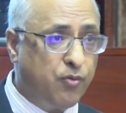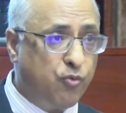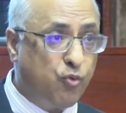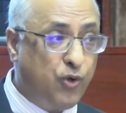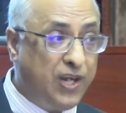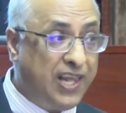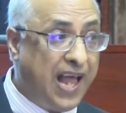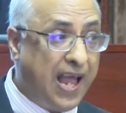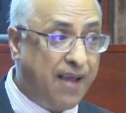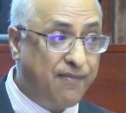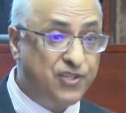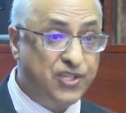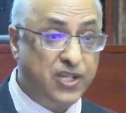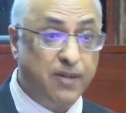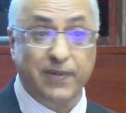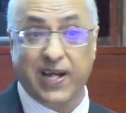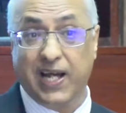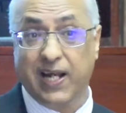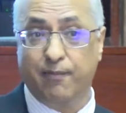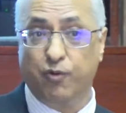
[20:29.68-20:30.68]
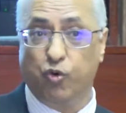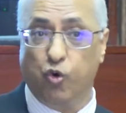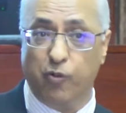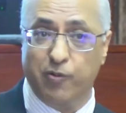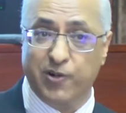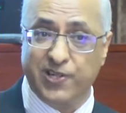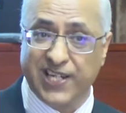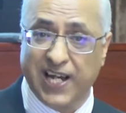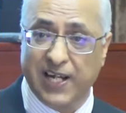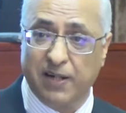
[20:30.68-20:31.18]
will have some kind of
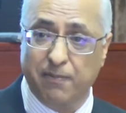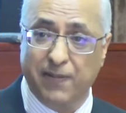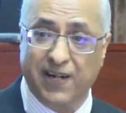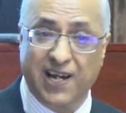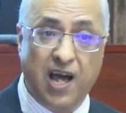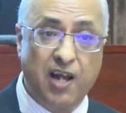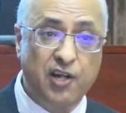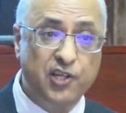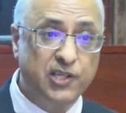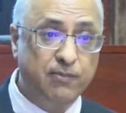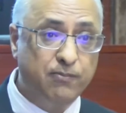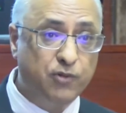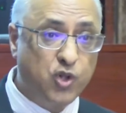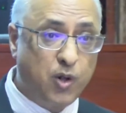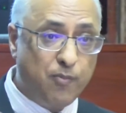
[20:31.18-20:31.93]
oversight mechanism